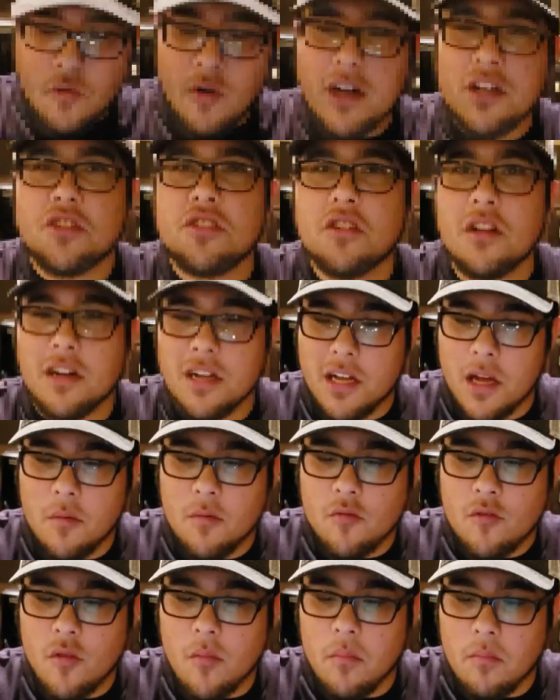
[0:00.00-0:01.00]
question
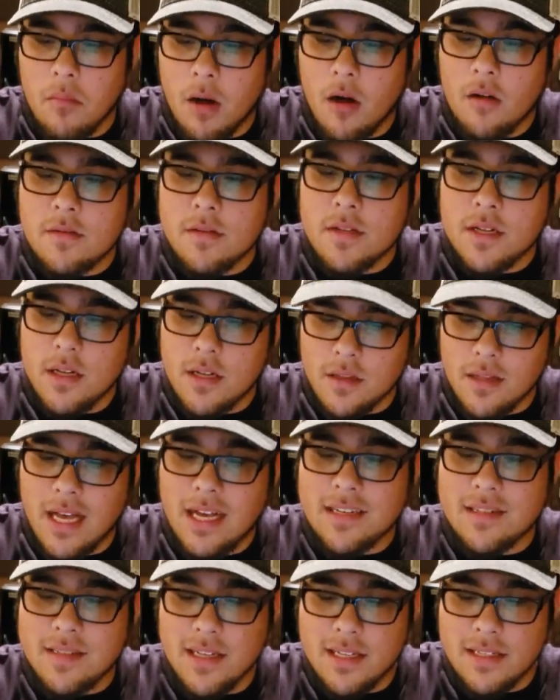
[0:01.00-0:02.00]
comes from Malt
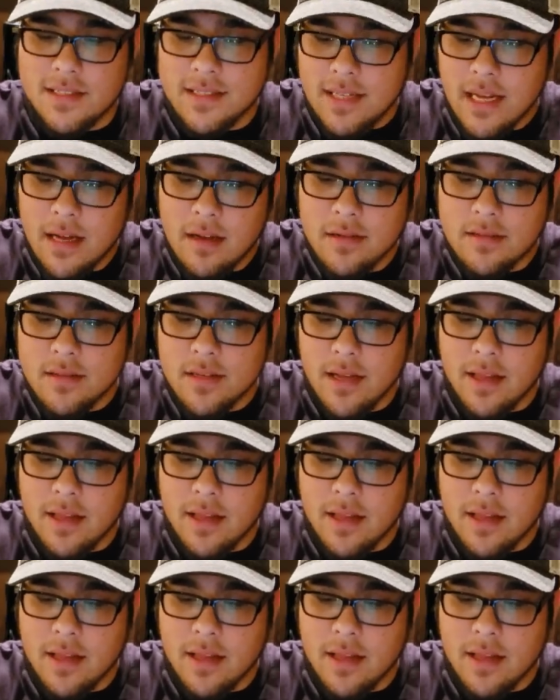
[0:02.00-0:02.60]
Collects and Sells,